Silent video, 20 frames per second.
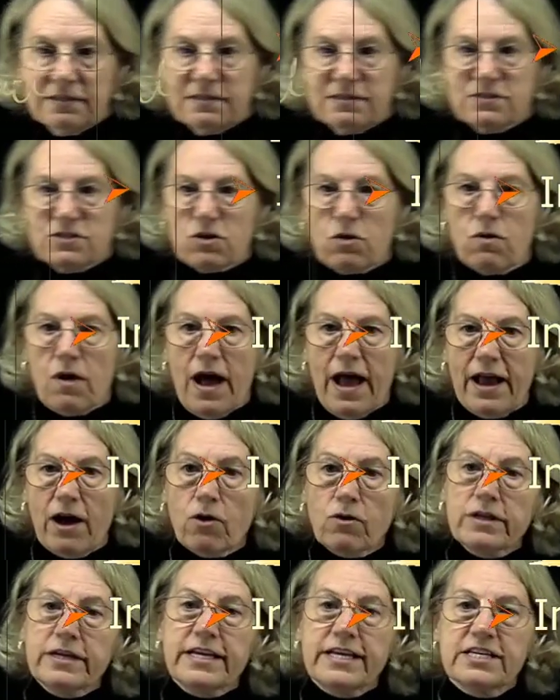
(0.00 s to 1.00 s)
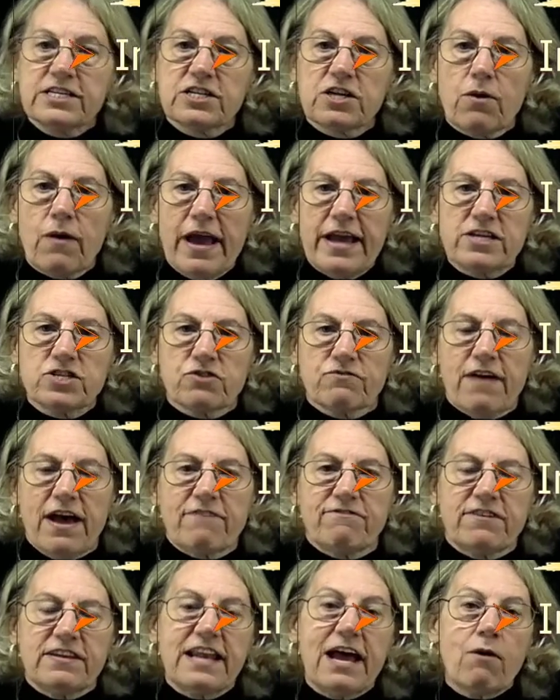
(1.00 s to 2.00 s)
So I only need to know h of
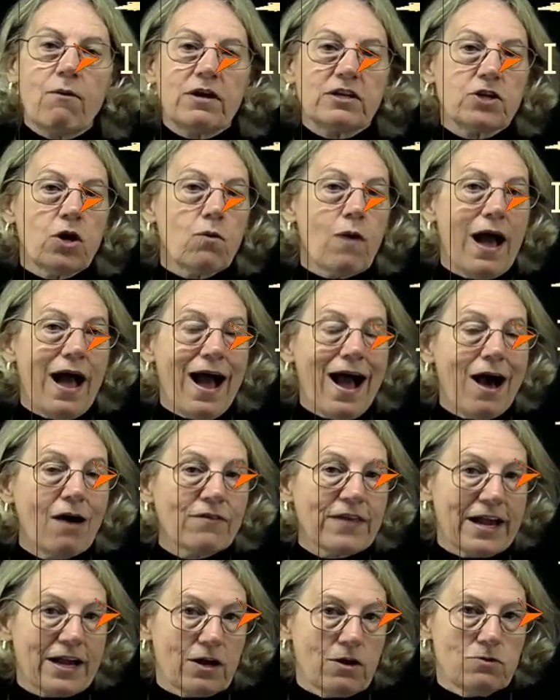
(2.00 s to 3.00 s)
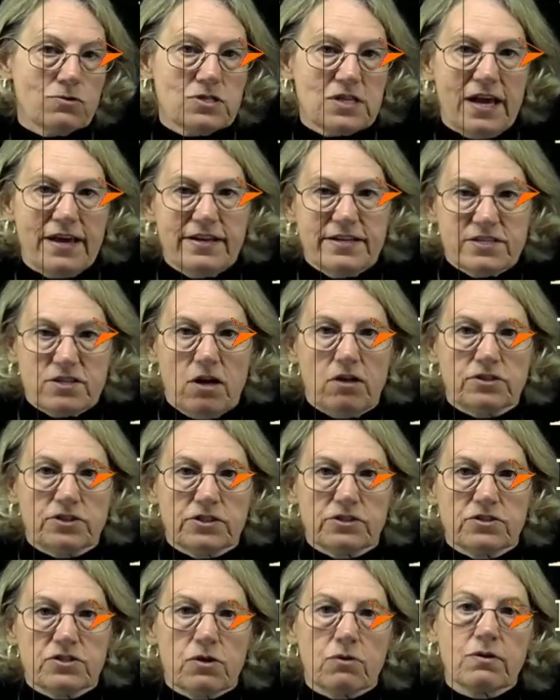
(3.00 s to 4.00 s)
f, and now I'll know how that cosine is
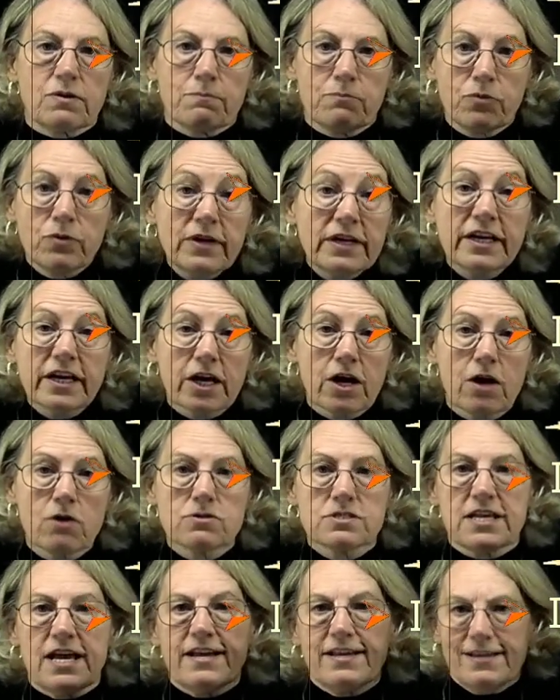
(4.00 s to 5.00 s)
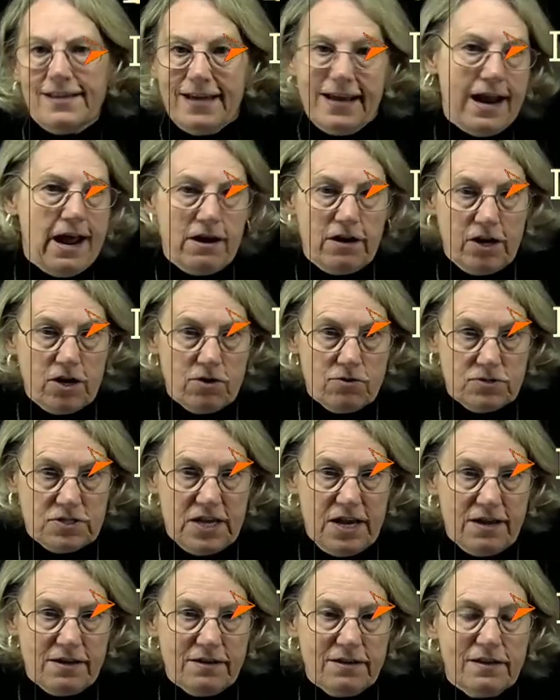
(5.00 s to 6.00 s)
altered. So put in a cosine, get out a
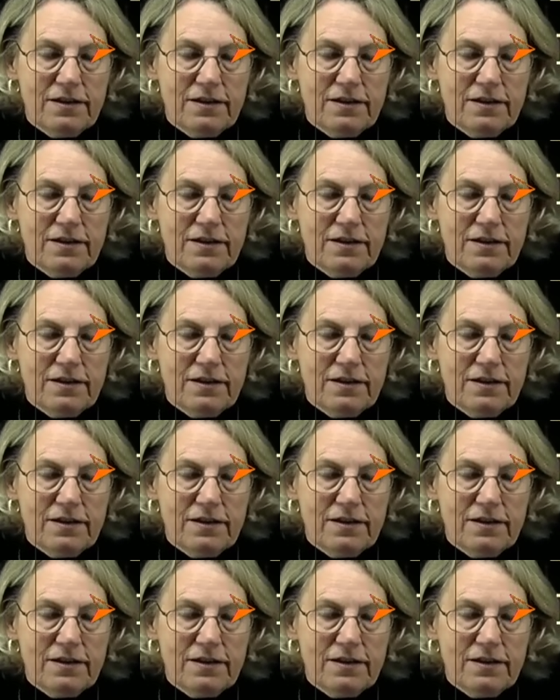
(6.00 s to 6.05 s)
cosine.